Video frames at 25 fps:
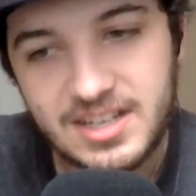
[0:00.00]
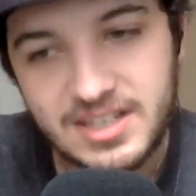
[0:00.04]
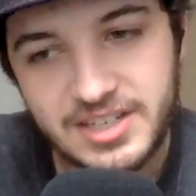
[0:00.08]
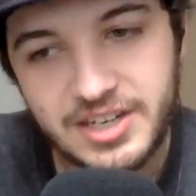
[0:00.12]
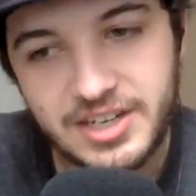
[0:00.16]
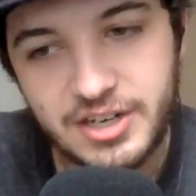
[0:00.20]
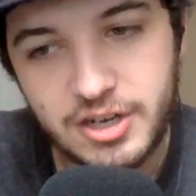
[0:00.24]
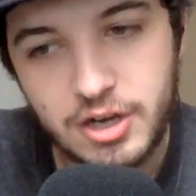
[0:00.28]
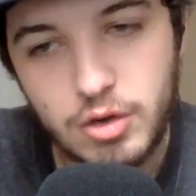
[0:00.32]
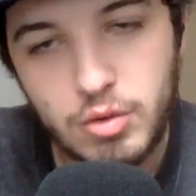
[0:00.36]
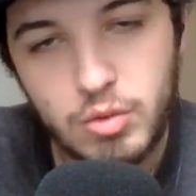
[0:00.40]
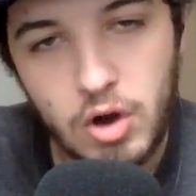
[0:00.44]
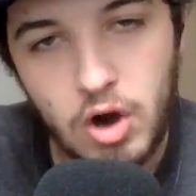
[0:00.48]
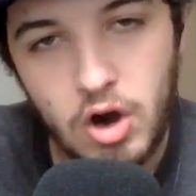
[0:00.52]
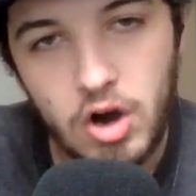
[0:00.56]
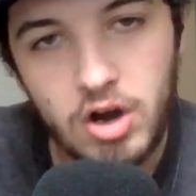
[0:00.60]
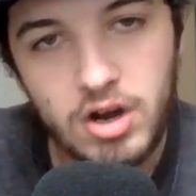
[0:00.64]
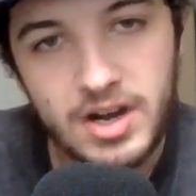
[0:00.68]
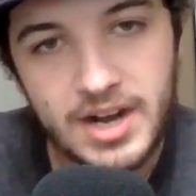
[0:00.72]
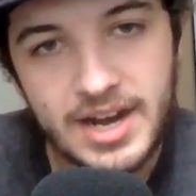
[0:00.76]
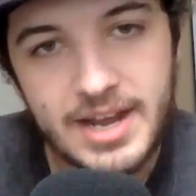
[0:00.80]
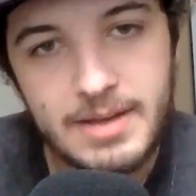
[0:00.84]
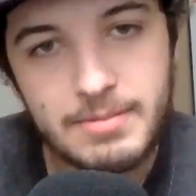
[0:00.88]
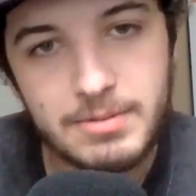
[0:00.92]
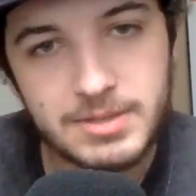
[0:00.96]
you know,
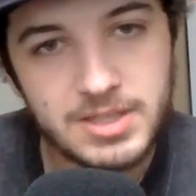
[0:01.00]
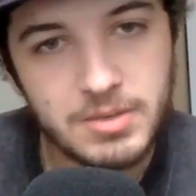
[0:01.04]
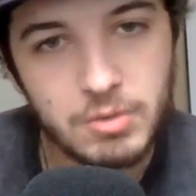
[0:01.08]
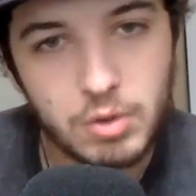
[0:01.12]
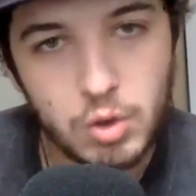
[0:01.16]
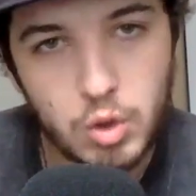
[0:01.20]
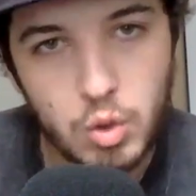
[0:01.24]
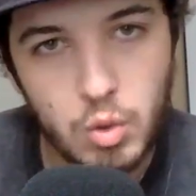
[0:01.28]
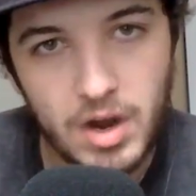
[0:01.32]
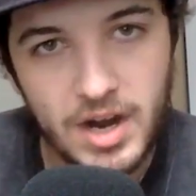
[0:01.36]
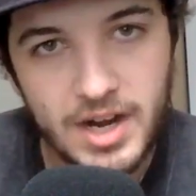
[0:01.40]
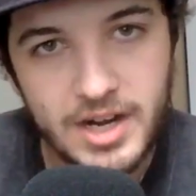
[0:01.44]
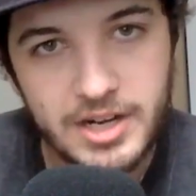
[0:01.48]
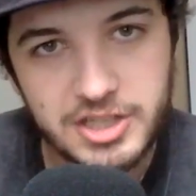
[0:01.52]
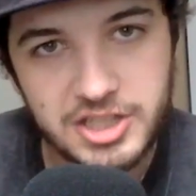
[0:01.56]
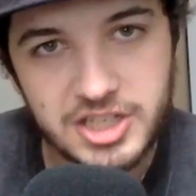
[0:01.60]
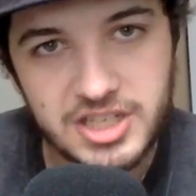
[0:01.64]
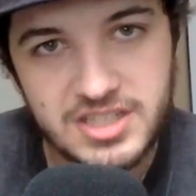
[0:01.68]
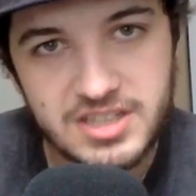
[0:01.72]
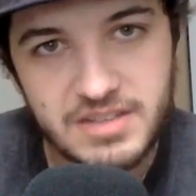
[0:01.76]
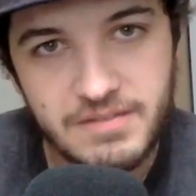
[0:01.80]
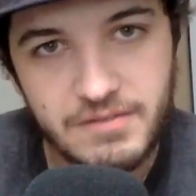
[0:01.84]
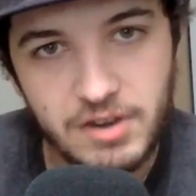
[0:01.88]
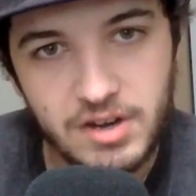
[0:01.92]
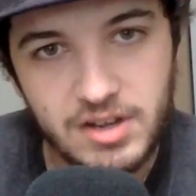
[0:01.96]
are able to require
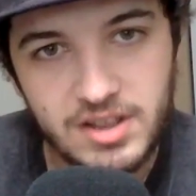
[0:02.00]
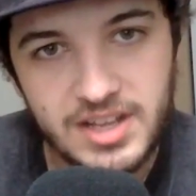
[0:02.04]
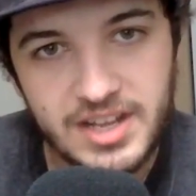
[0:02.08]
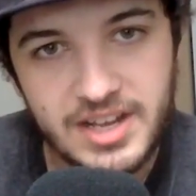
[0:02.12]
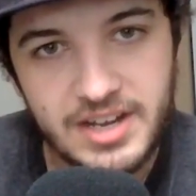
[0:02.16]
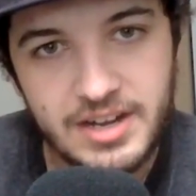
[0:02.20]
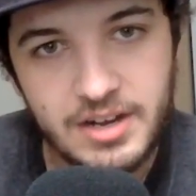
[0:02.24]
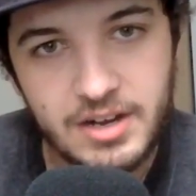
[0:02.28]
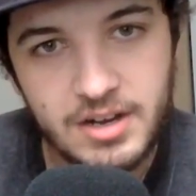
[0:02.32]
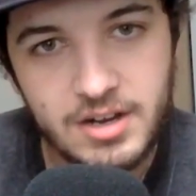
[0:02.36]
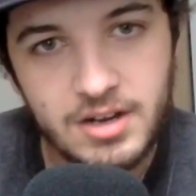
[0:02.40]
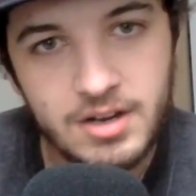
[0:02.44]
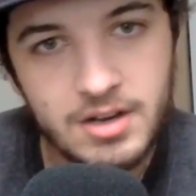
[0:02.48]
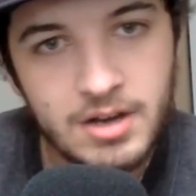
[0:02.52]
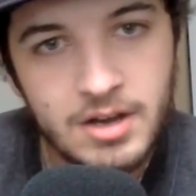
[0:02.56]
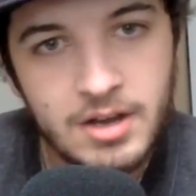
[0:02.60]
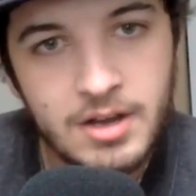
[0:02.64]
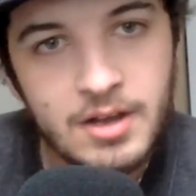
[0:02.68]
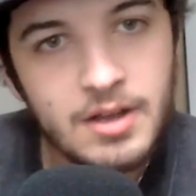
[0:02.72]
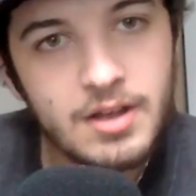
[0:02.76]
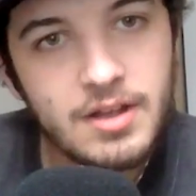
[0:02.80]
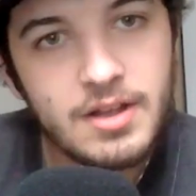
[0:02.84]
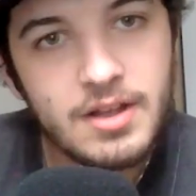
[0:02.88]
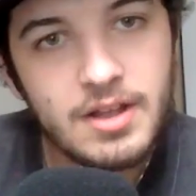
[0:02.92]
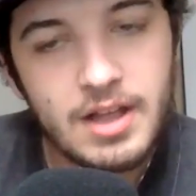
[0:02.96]
Justin Verlander.
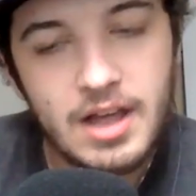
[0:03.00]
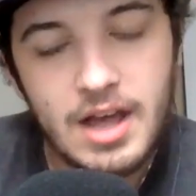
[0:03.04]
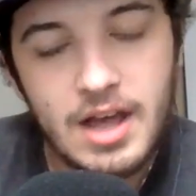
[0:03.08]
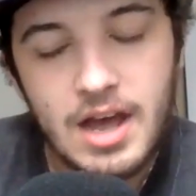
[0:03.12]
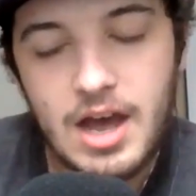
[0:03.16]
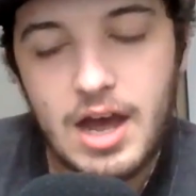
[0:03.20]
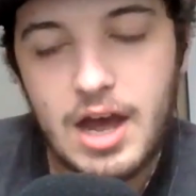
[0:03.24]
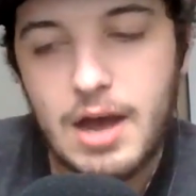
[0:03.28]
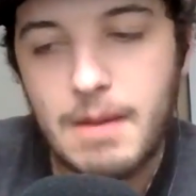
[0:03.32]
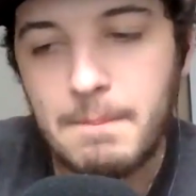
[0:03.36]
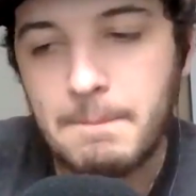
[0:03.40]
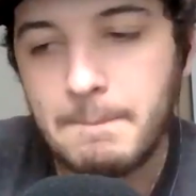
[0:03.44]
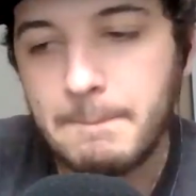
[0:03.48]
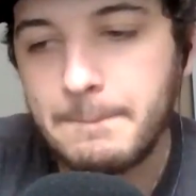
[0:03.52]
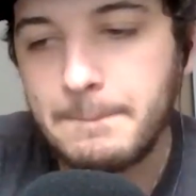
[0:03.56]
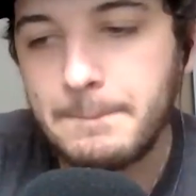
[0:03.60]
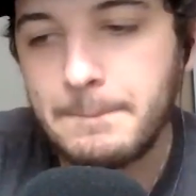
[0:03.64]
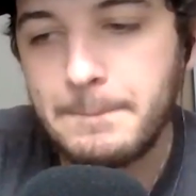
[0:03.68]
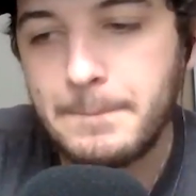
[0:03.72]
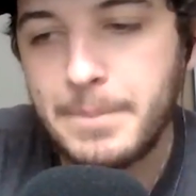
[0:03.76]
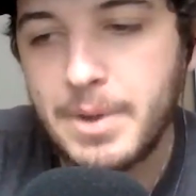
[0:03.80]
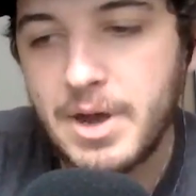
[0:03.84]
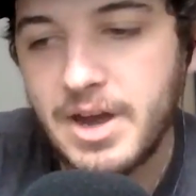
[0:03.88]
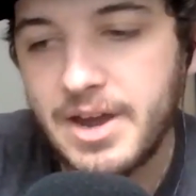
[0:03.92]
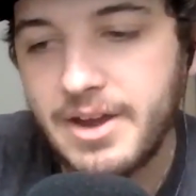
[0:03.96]
Um,
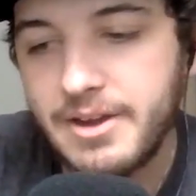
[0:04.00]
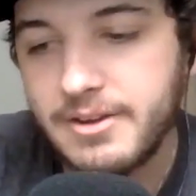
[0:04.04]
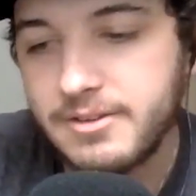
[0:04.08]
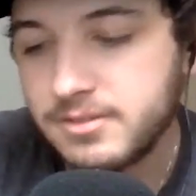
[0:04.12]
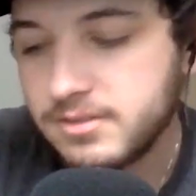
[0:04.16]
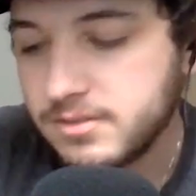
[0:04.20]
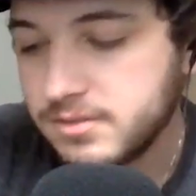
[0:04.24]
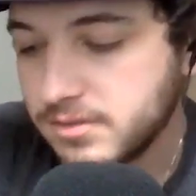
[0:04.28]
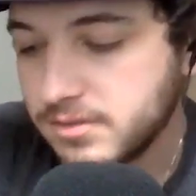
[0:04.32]
but